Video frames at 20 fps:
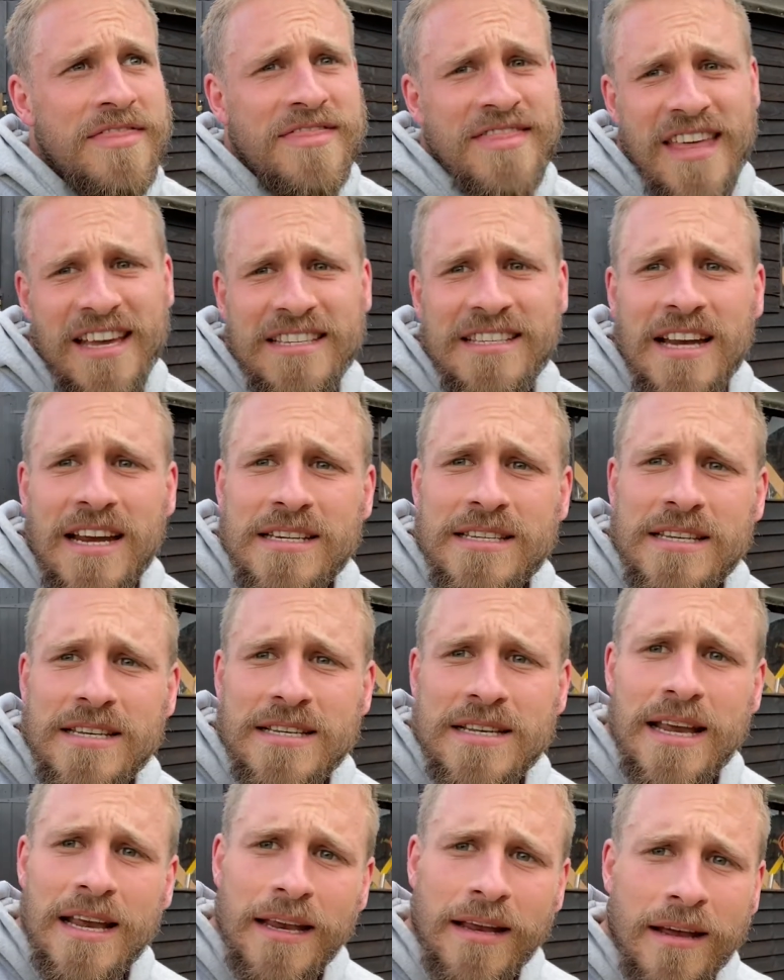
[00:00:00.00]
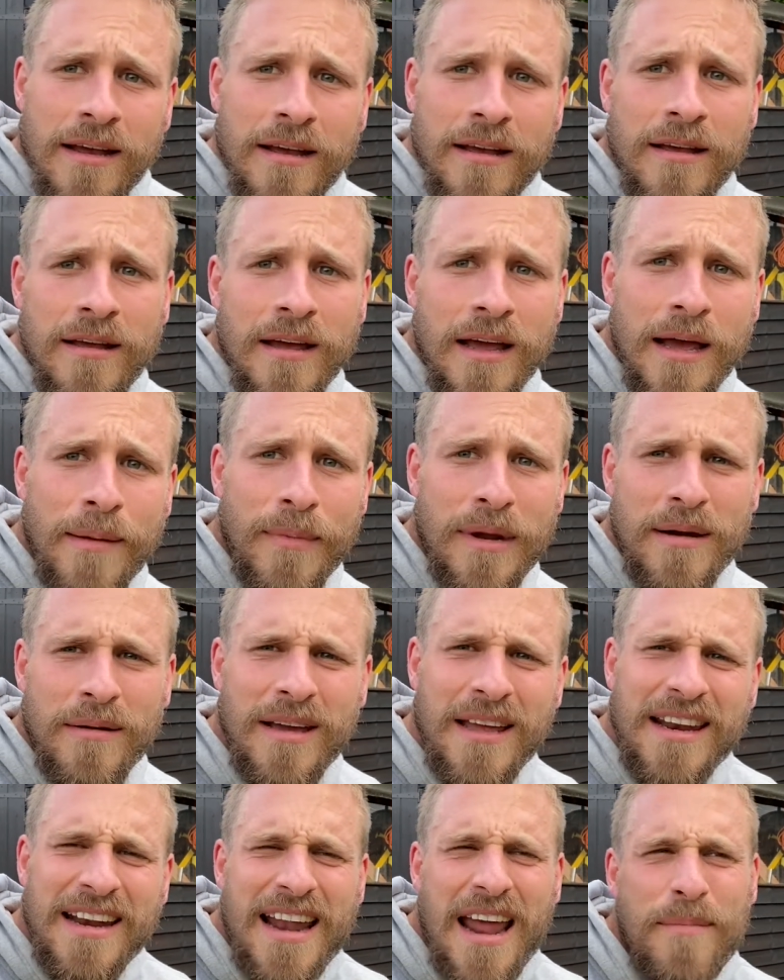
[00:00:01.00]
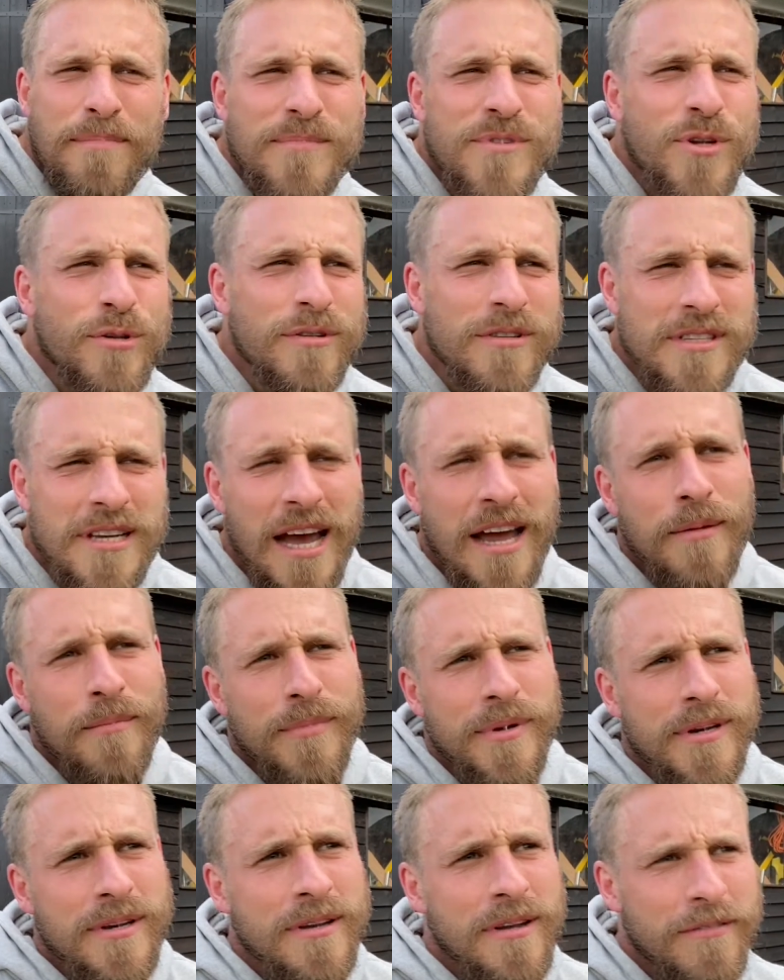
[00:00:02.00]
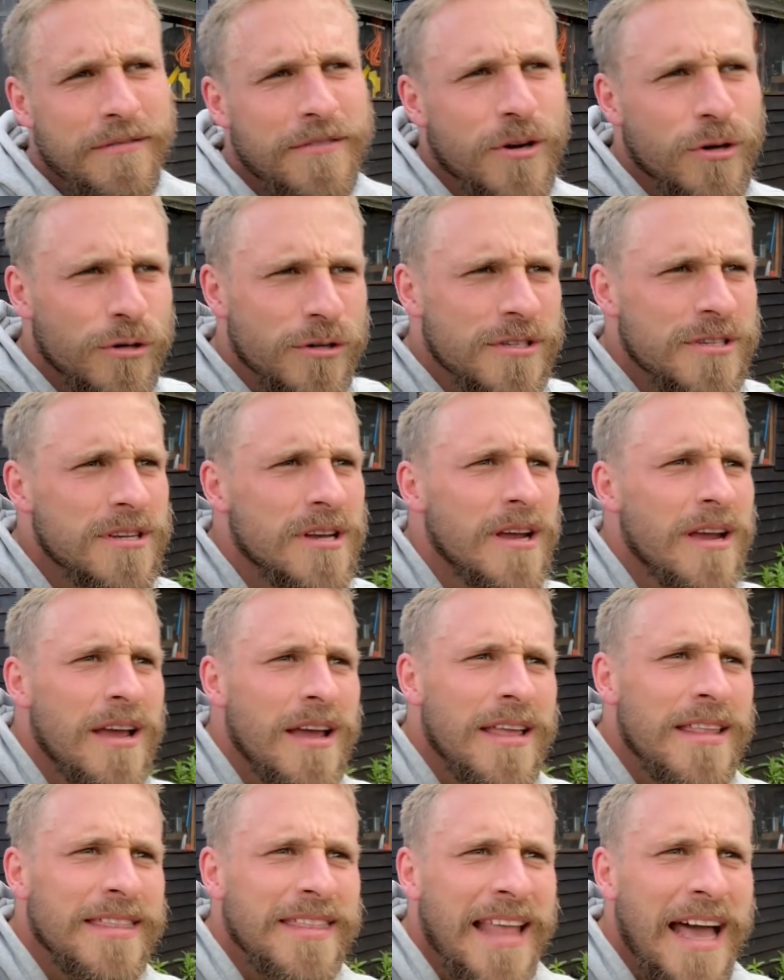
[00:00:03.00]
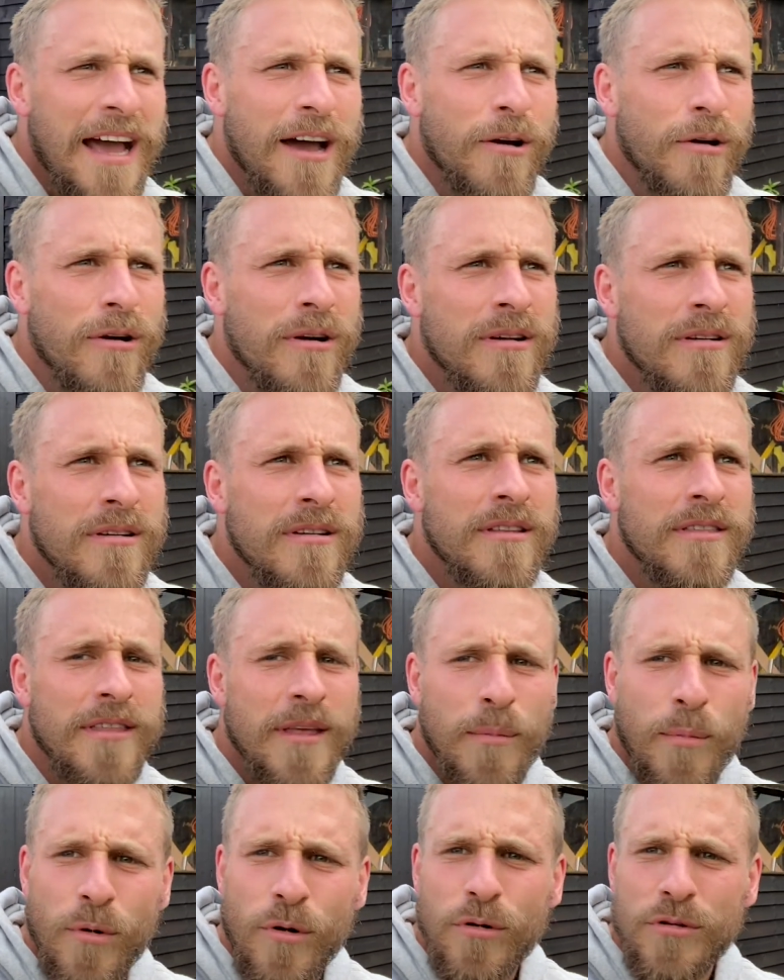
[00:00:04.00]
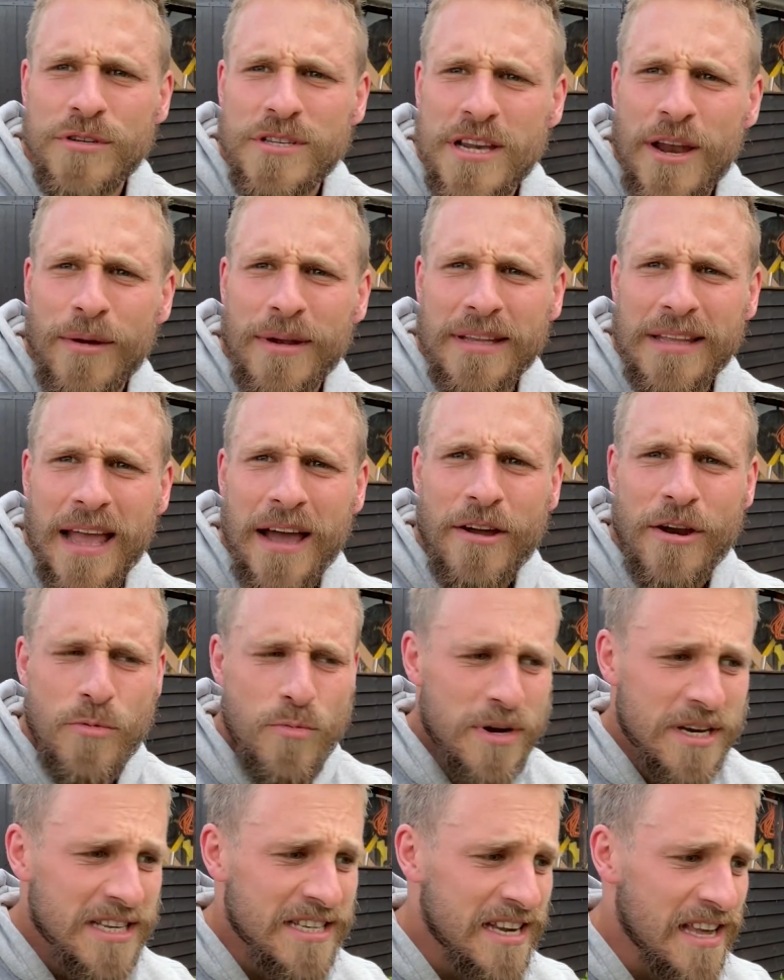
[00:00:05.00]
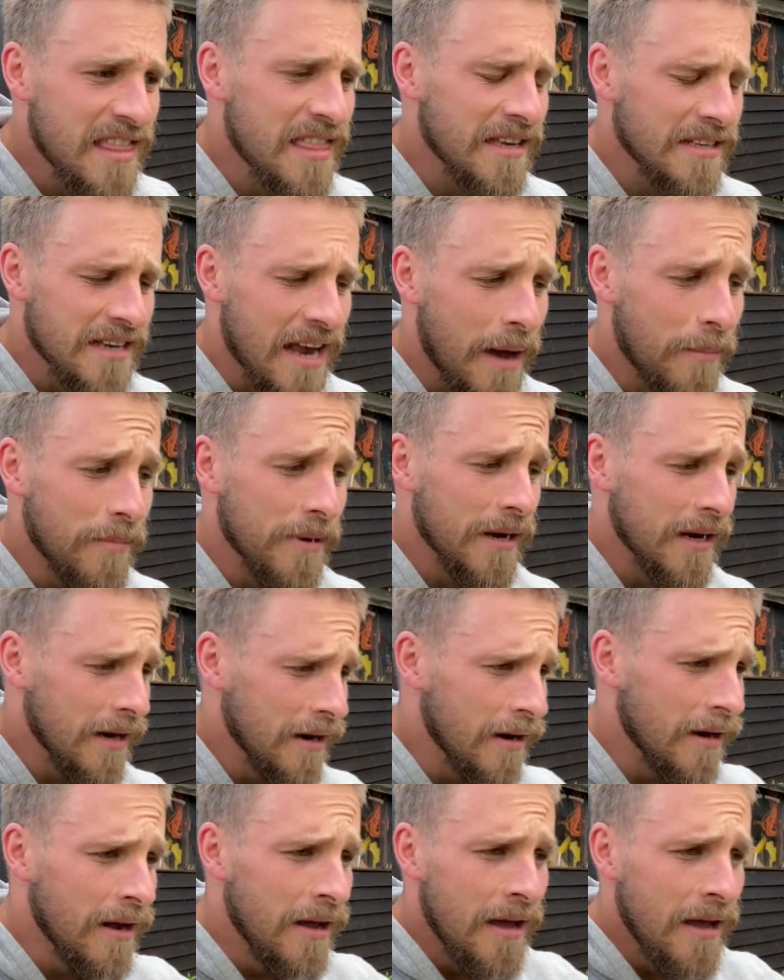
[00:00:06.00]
that's nice to see. And it happens all the time, but of course now that we're all slowing down and we see things are happening